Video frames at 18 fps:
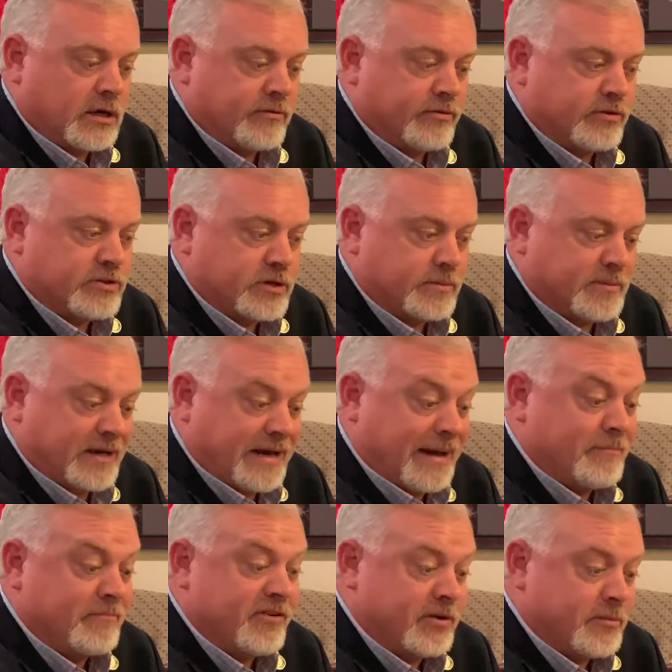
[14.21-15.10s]
for something
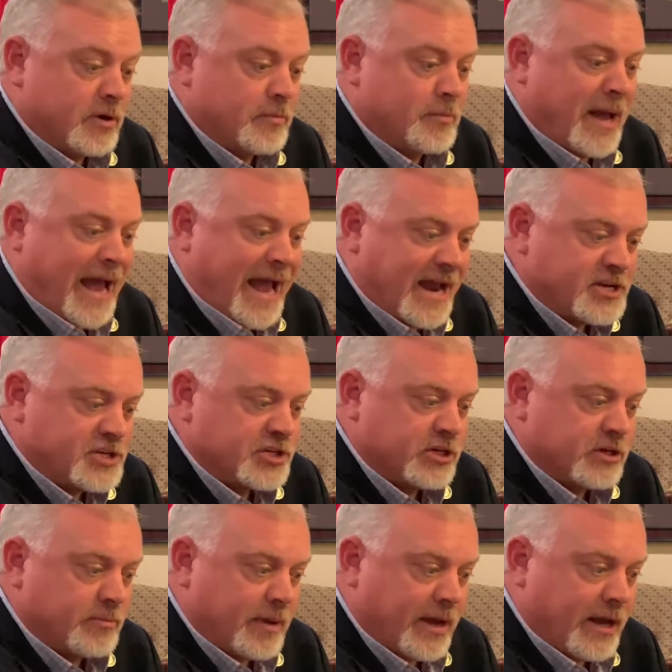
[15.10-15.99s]
I'm very, very
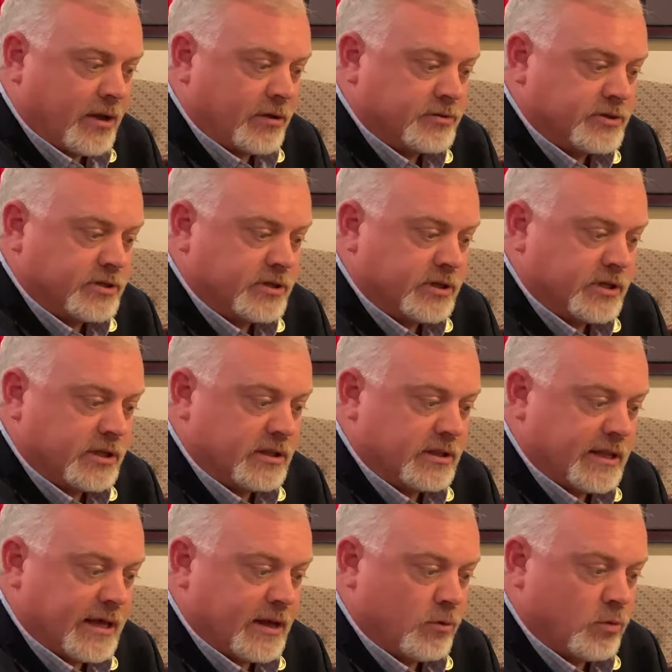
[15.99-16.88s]
passionate about,
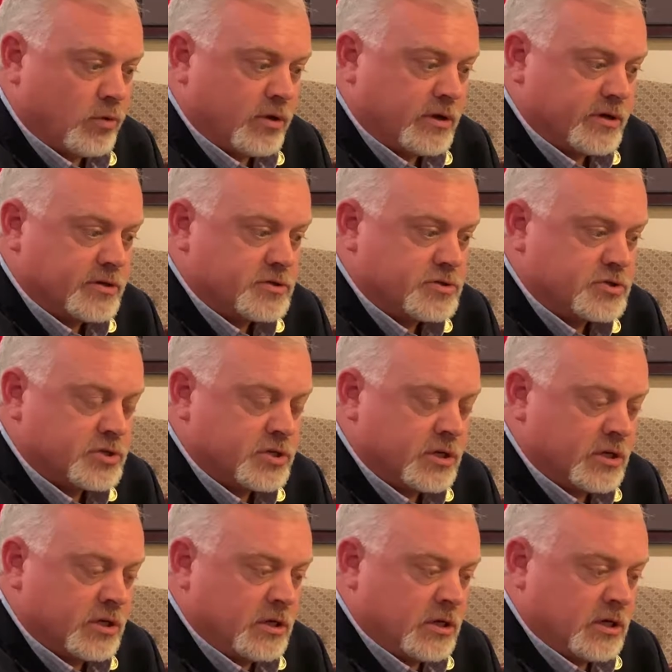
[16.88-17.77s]
and that was
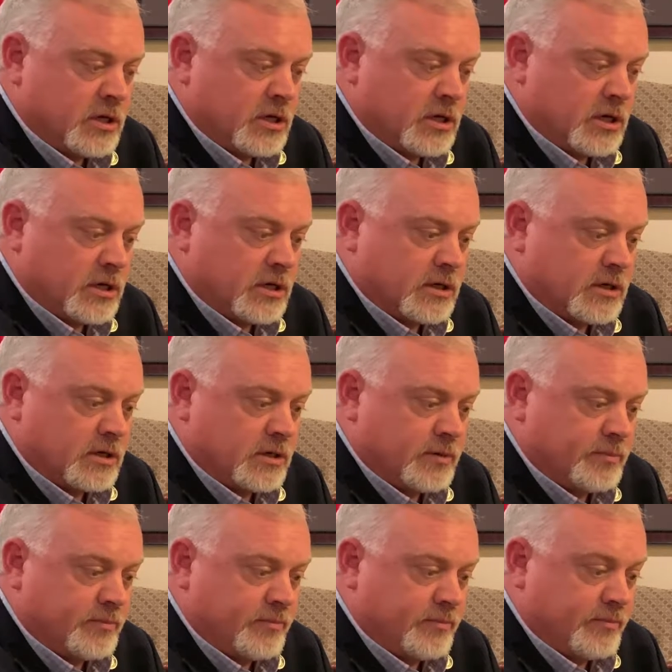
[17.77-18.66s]

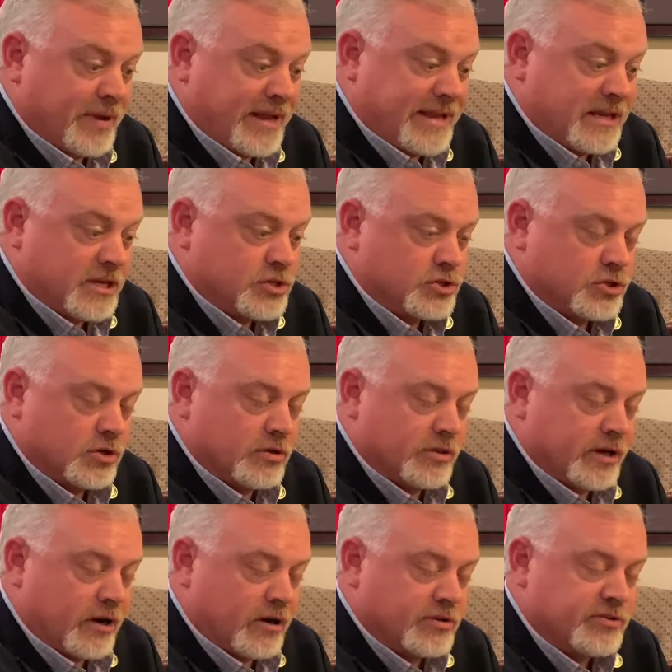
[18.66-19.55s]
making sure
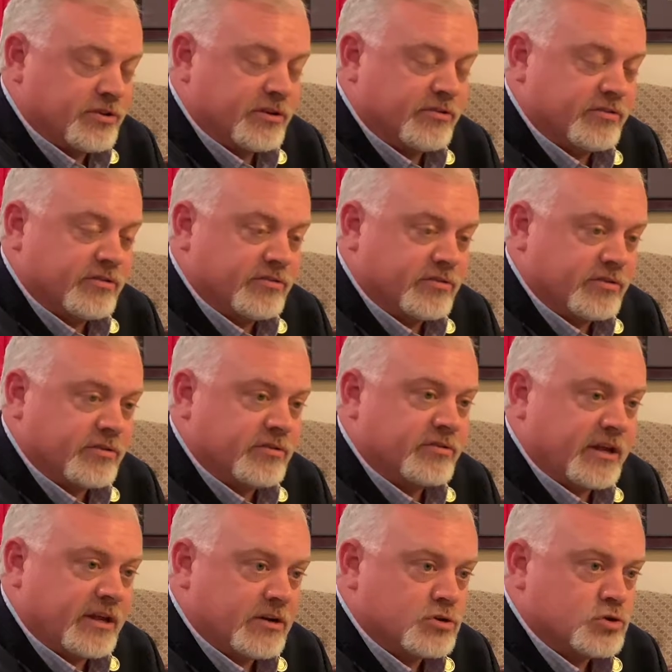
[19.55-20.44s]
that our citizens in the
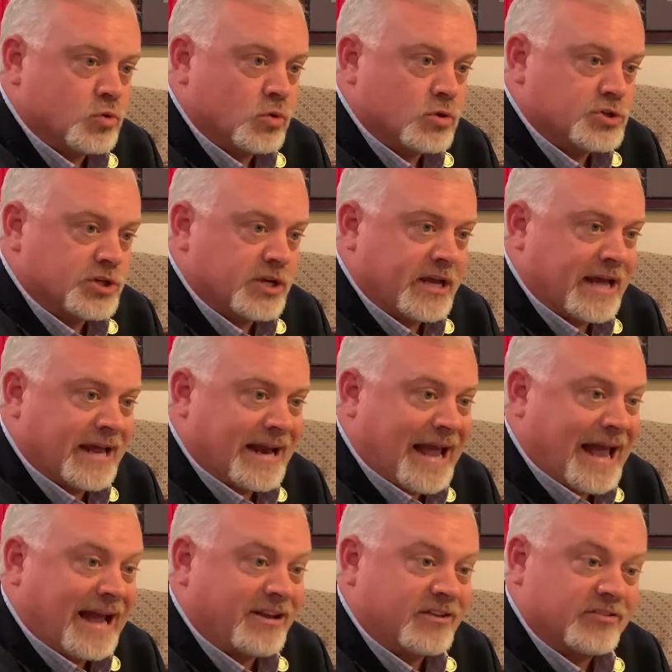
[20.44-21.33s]
state of Georgia had
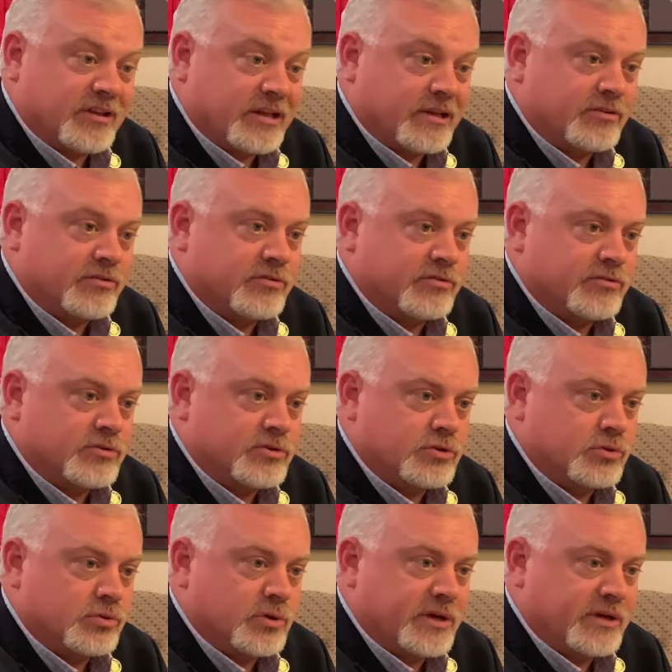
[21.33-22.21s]
access
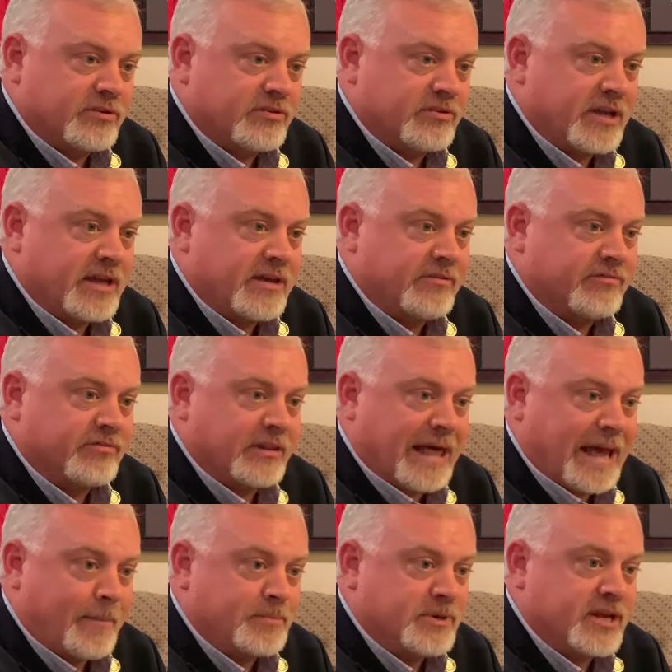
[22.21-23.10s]
to a safe,
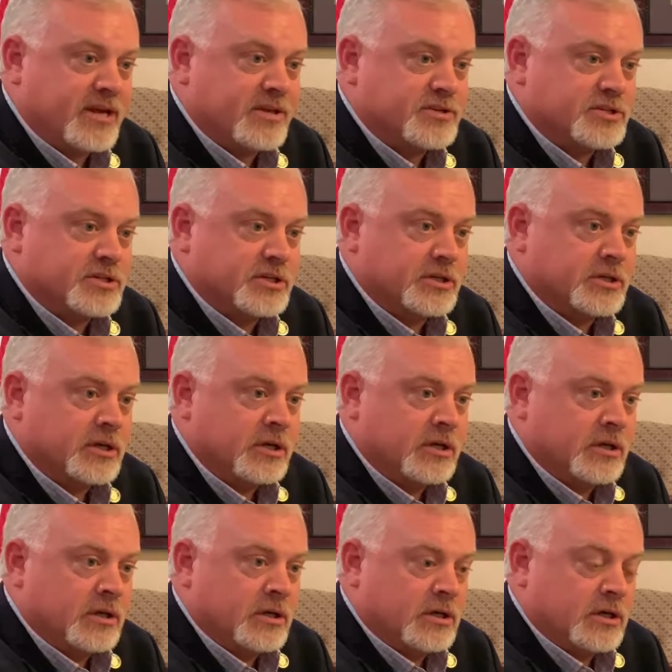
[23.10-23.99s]
lab-tested
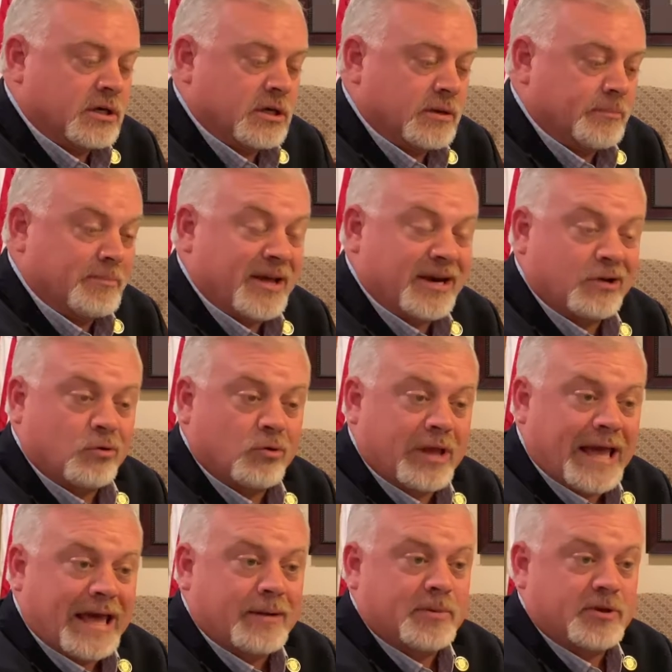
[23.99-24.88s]
medical
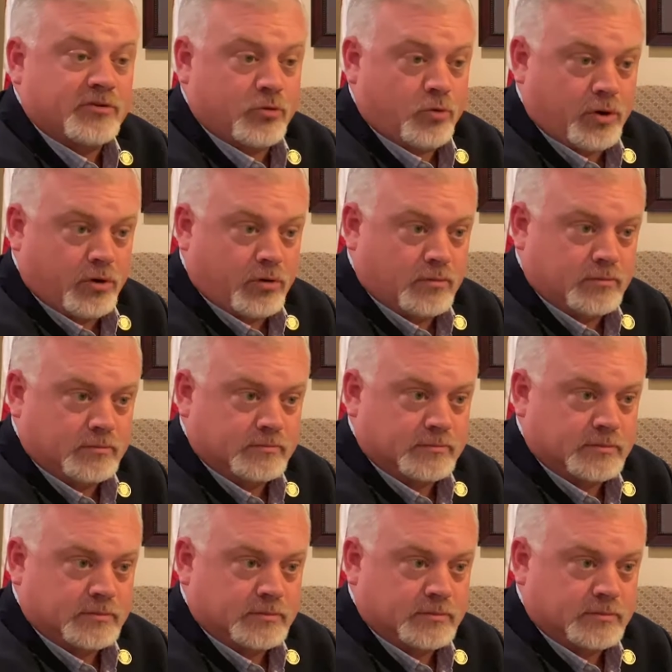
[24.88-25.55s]
cannabis oil